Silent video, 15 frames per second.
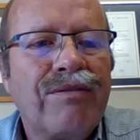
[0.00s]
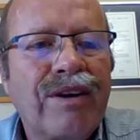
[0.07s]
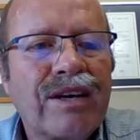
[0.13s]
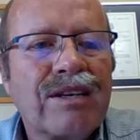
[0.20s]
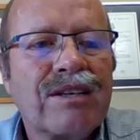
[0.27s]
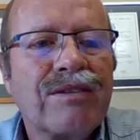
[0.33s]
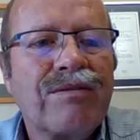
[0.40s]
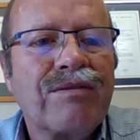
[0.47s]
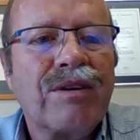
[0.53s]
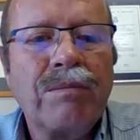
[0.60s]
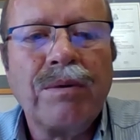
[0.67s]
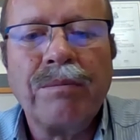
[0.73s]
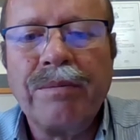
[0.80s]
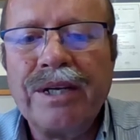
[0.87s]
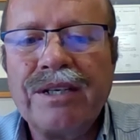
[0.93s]
effective
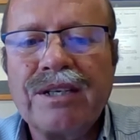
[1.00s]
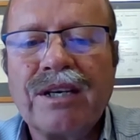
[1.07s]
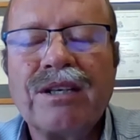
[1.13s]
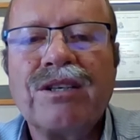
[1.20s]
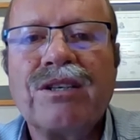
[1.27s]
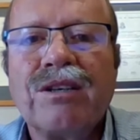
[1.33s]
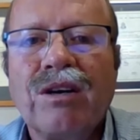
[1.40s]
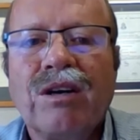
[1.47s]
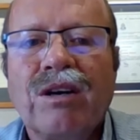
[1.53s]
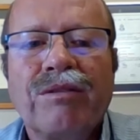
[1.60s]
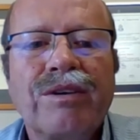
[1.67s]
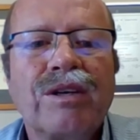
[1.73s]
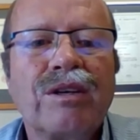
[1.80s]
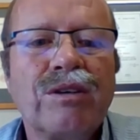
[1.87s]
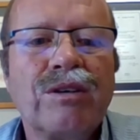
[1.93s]
implementation
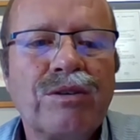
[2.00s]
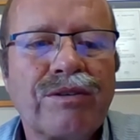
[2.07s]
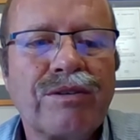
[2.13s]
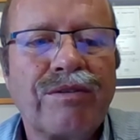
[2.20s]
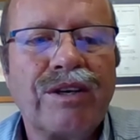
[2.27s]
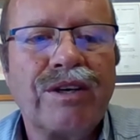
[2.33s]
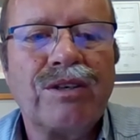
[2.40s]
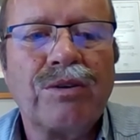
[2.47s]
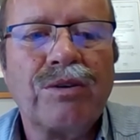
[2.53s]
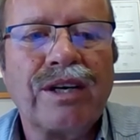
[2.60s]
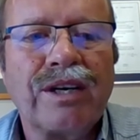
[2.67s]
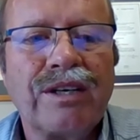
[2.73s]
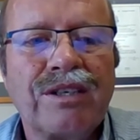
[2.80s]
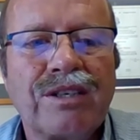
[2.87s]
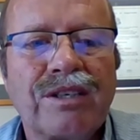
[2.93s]
of inclusive
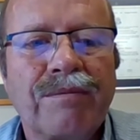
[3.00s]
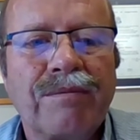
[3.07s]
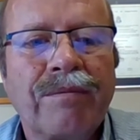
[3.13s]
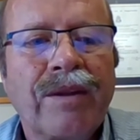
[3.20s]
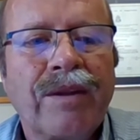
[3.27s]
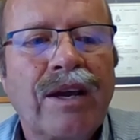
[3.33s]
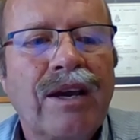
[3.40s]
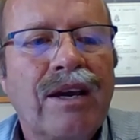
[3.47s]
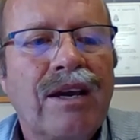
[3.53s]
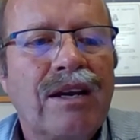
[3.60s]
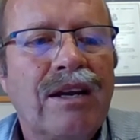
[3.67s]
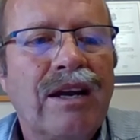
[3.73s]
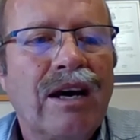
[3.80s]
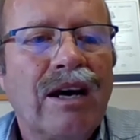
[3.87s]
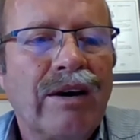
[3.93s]
education.
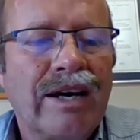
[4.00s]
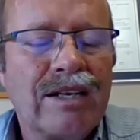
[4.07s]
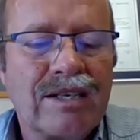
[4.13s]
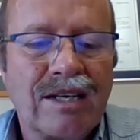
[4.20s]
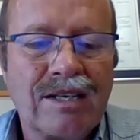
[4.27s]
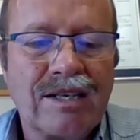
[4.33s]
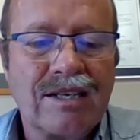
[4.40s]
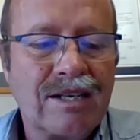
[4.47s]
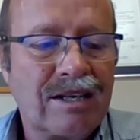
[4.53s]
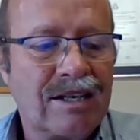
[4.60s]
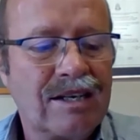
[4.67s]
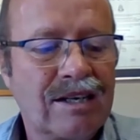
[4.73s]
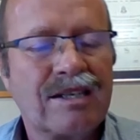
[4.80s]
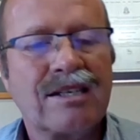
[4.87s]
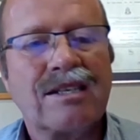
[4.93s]
Now, as I
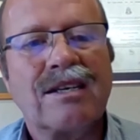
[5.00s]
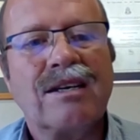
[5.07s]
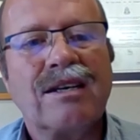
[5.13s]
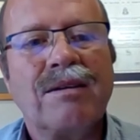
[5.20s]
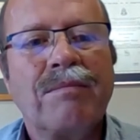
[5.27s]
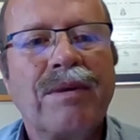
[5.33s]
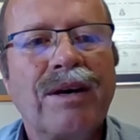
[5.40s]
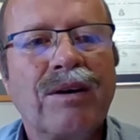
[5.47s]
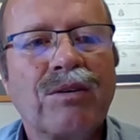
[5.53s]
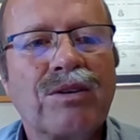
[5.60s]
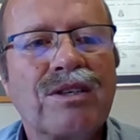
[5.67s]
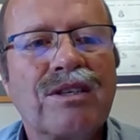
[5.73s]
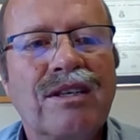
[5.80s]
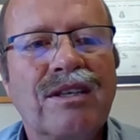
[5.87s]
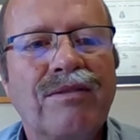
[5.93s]
said, it's
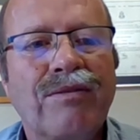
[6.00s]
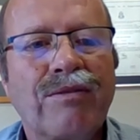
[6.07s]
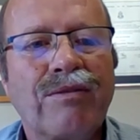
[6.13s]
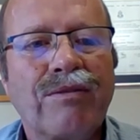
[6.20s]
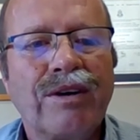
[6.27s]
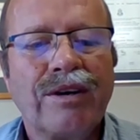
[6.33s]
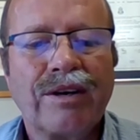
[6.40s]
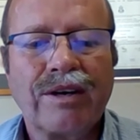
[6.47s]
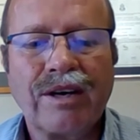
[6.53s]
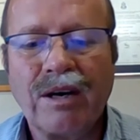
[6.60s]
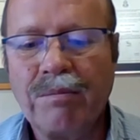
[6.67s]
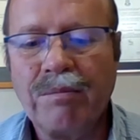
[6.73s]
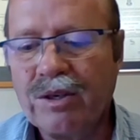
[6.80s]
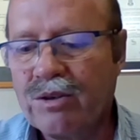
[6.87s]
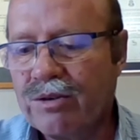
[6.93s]
about the
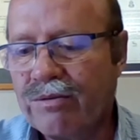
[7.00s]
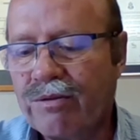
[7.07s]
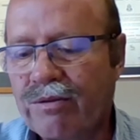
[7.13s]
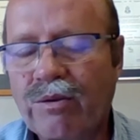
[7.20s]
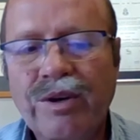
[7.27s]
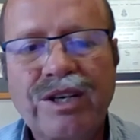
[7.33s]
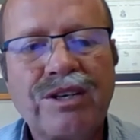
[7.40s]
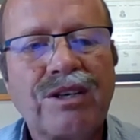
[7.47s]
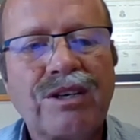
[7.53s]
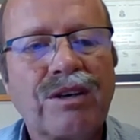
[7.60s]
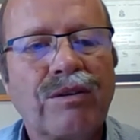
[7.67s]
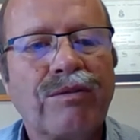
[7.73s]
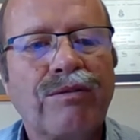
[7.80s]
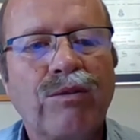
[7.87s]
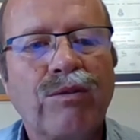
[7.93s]
coming to
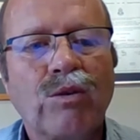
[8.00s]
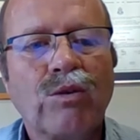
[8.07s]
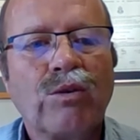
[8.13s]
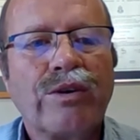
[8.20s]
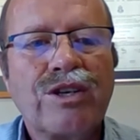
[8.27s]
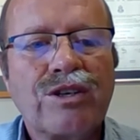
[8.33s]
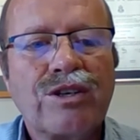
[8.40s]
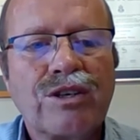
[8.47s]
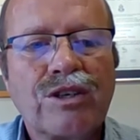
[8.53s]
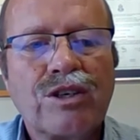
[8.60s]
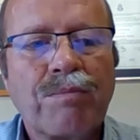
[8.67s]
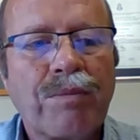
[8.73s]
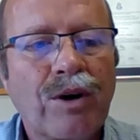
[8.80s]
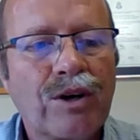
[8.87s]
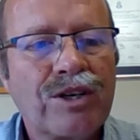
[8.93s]
fruition of four
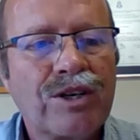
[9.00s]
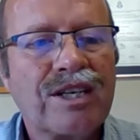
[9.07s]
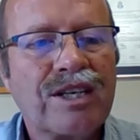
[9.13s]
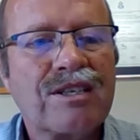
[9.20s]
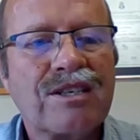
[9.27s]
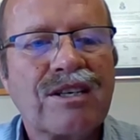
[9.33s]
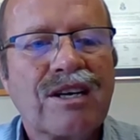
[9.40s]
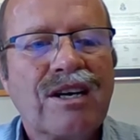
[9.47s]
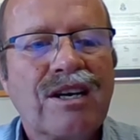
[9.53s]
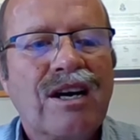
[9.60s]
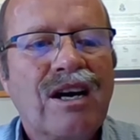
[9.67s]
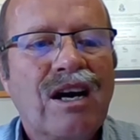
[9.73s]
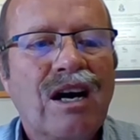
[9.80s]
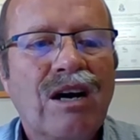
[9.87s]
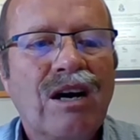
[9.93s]
research projects
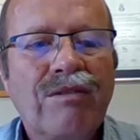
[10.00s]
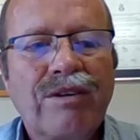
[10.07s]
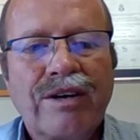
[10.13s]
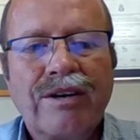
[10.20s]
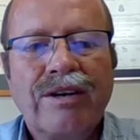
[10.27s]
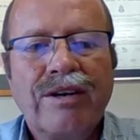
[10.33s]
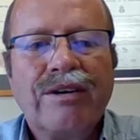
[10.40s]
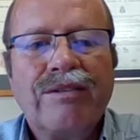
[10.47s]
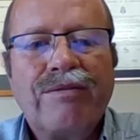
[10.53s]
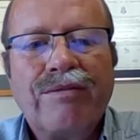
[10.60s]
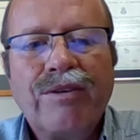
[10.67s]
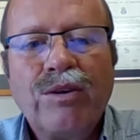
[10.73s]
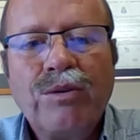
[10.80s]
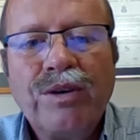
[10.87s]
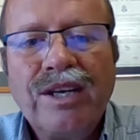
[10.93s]
over a
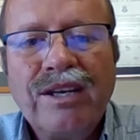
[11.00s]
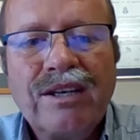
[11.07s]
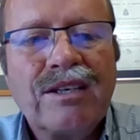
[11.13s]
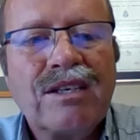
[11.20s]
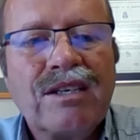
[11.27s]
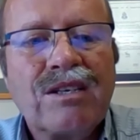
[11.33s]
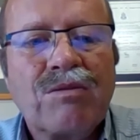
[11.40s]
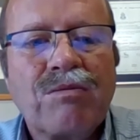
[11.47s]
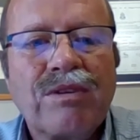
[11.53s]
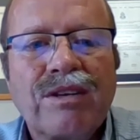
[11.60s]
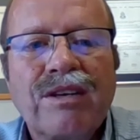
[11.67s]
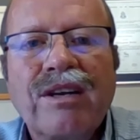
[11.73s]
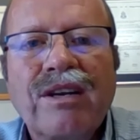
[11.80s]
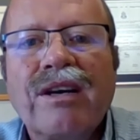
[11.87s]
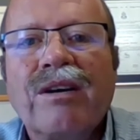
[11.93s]
few years
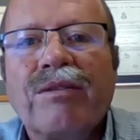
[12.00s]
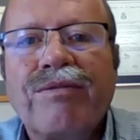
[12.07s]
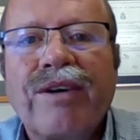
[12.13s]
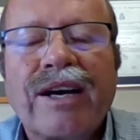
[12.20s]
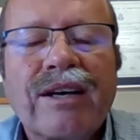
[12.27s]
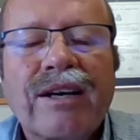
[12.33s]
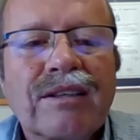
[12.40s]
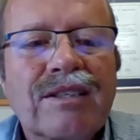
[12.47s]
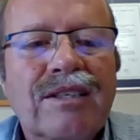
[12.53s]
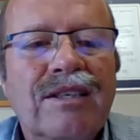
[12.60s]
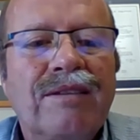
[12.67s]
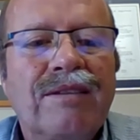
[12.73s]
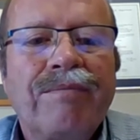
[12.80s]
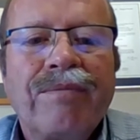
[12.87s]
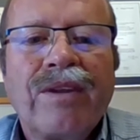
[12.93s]
within our
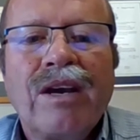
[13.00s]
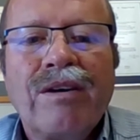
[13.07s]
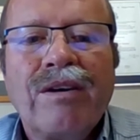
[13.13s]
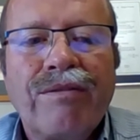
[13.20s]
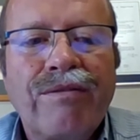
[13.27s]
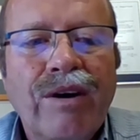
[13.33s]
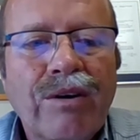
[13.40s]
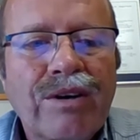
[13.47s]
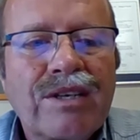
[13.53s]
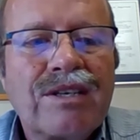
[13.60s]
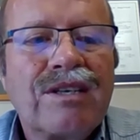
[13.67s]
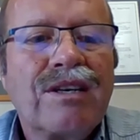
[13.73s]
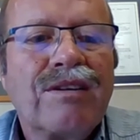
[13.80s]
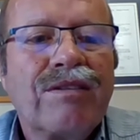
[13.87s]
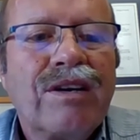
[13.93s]
faculty,
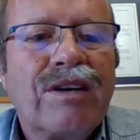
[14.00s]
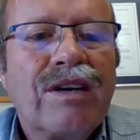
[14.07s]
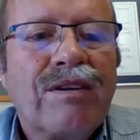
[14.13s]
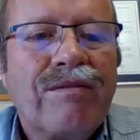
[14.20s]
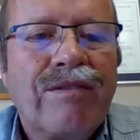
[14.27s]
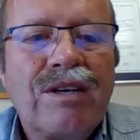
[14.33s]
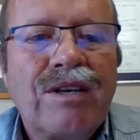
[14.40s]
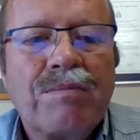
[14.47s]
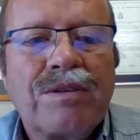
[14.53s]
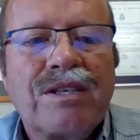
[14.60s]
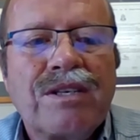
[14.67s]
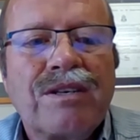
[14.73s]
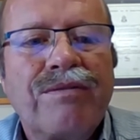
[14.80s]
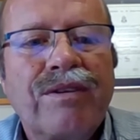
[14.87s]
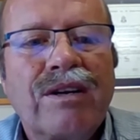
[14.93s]
focusing very
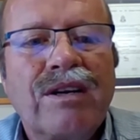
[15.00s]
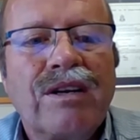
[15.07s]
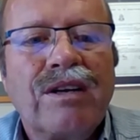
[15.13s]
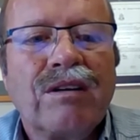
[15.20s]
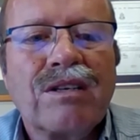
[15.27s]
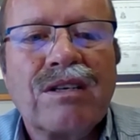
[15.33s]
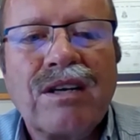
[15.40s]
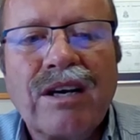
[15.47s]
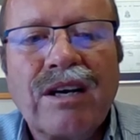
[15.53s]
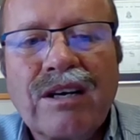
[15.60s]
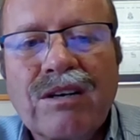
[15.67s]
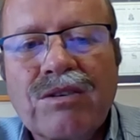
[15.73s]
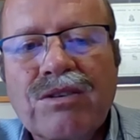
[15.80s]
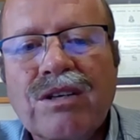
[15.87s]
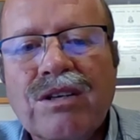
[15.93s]
specifically on
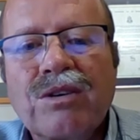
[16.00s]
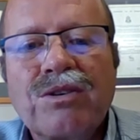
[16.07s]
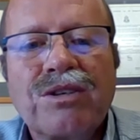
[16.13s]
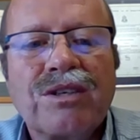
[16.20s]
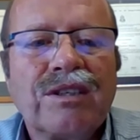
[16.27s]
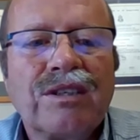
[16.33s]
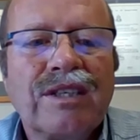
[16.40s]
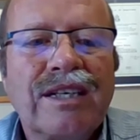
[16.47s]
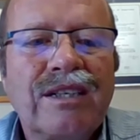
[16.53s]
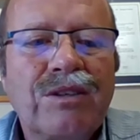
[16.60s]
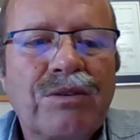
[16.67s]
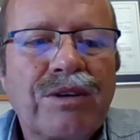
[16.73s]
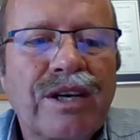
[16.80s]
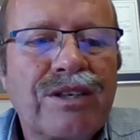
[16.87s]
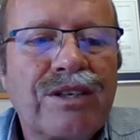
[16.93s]
psychosocial
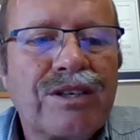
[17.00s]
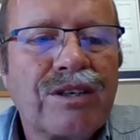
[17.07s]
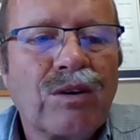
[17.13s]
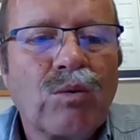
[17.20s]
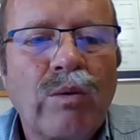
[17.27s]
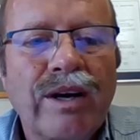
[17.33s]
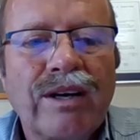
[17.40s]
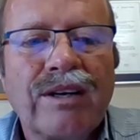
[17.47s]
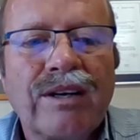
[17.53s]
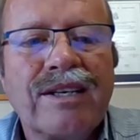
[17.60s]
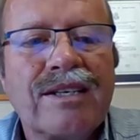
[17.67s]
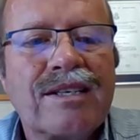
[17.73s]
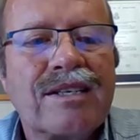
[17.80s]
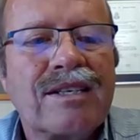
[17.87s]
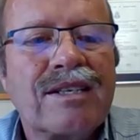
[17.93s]
educational
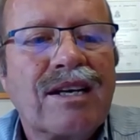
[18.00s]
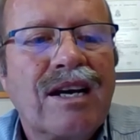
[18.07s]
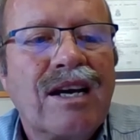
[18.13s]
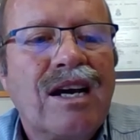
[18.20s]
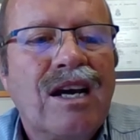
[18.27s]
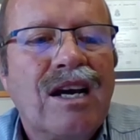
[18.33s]
wellness,